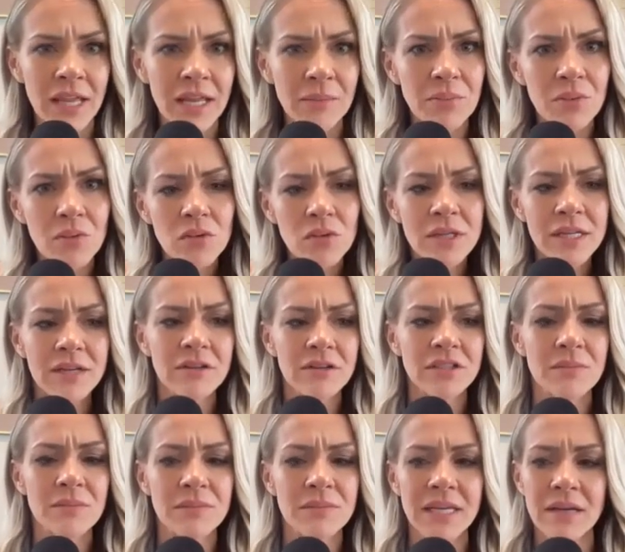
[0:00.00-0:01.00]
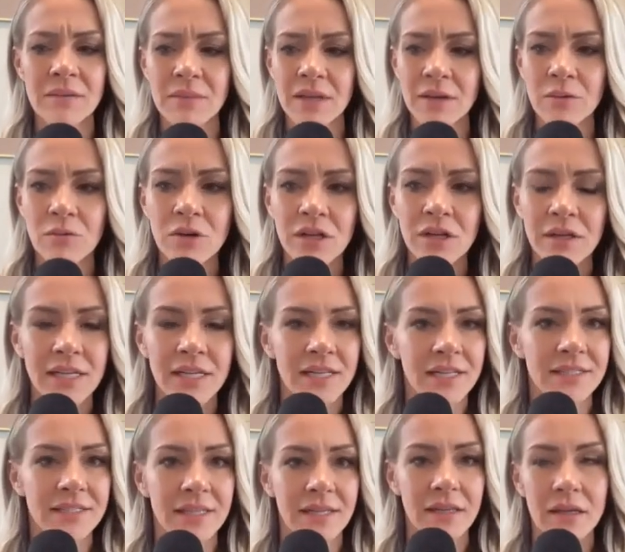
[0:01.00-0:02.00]
like pulling or something, I'm like, what do you need?
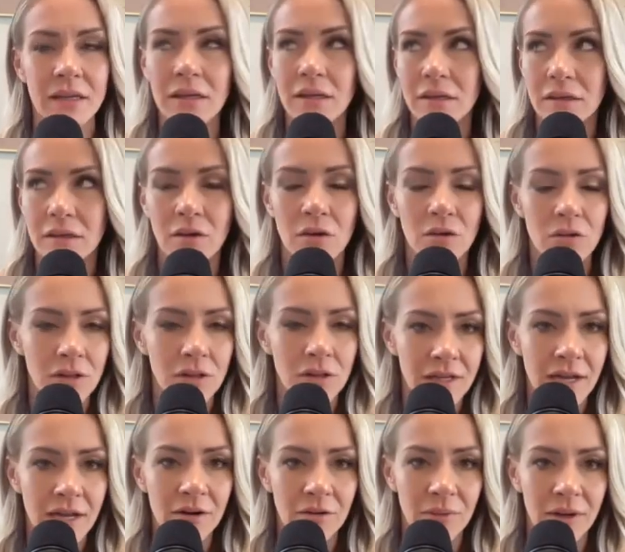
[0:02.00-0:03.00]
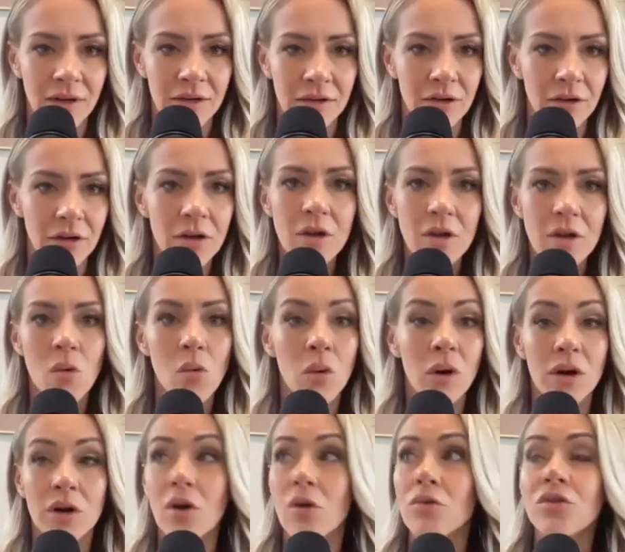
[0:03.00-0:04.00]
It's like, go to the chiropractor or
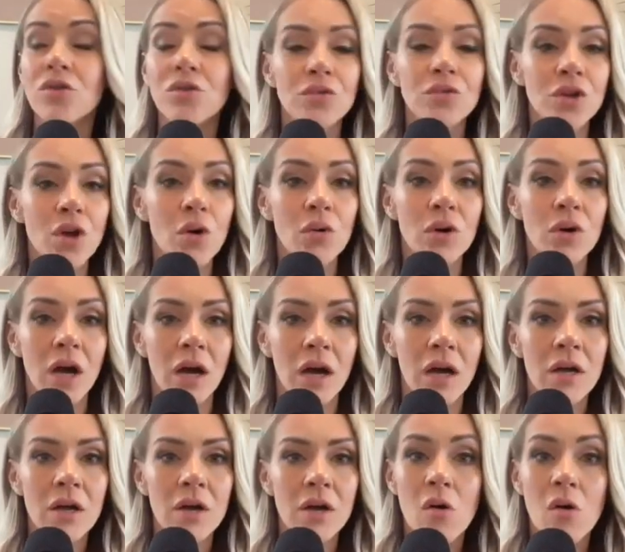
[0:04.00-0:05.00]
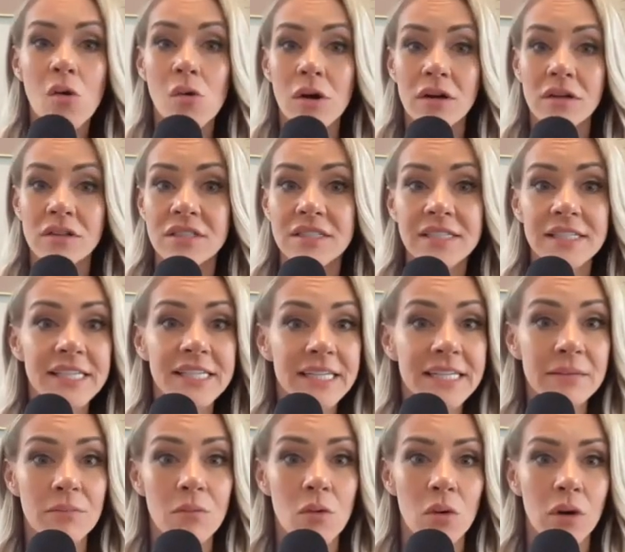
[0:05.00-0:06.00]
mm-hmm. go do yoga or mm-hmm. sleep
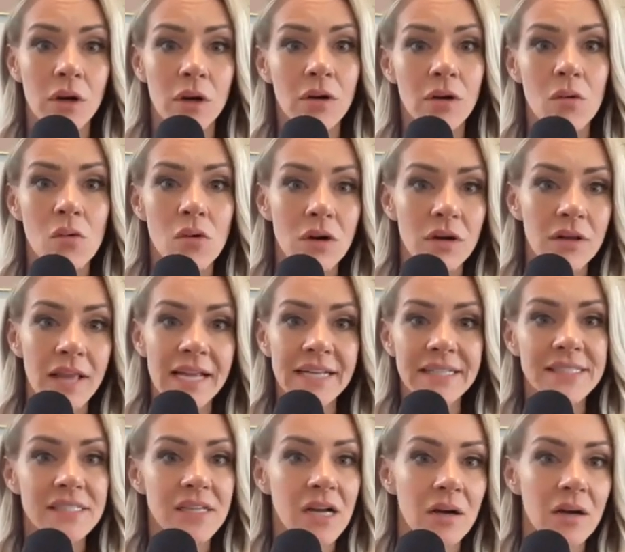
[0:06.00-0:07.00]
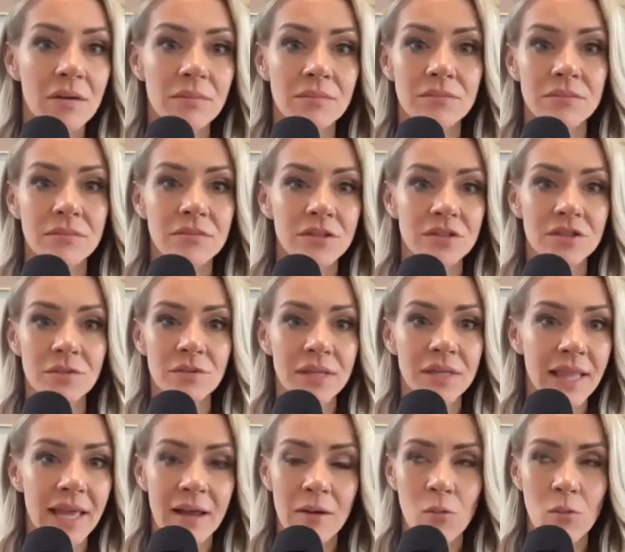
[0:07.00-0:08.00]
more or like stop right. doing
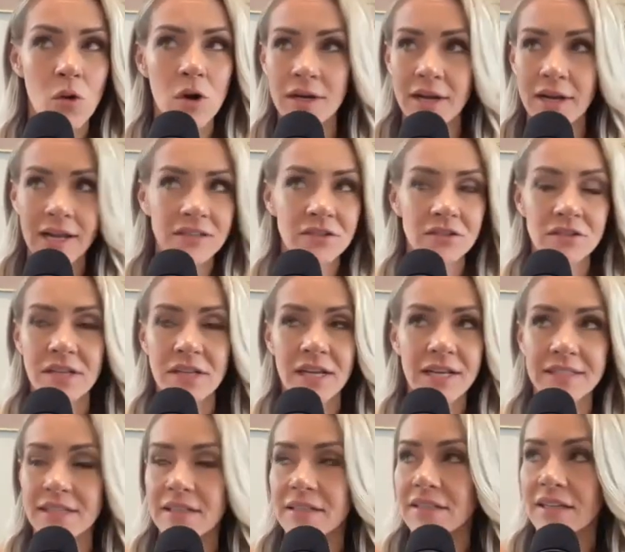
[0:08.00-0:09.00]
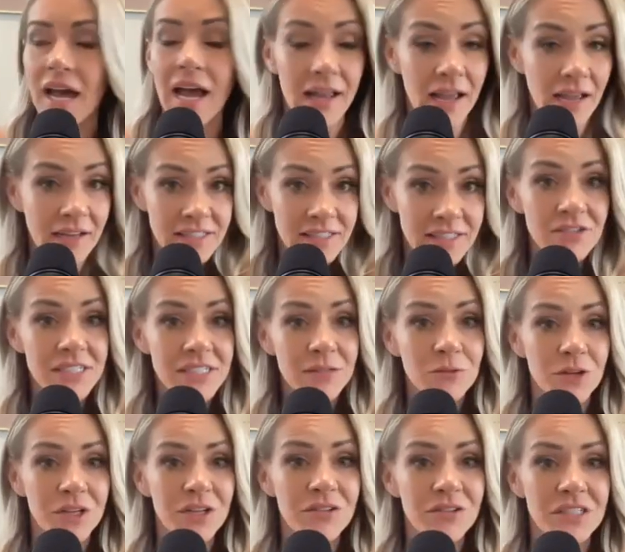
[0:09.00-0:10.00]
that one exercise. And I, I seriously
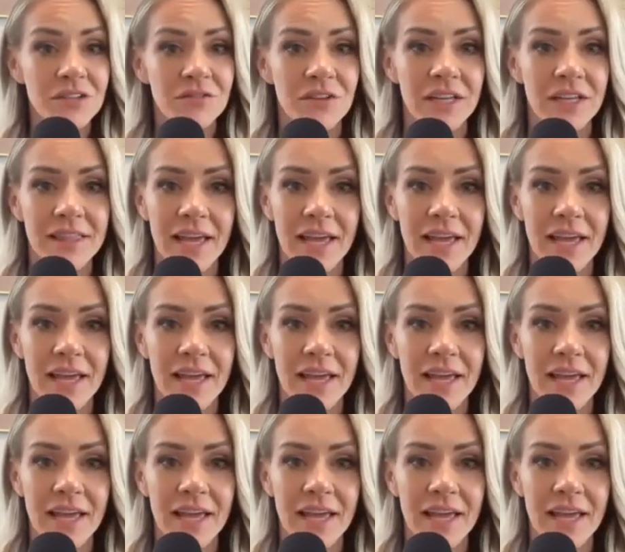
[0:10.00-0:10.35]
will hear stuff like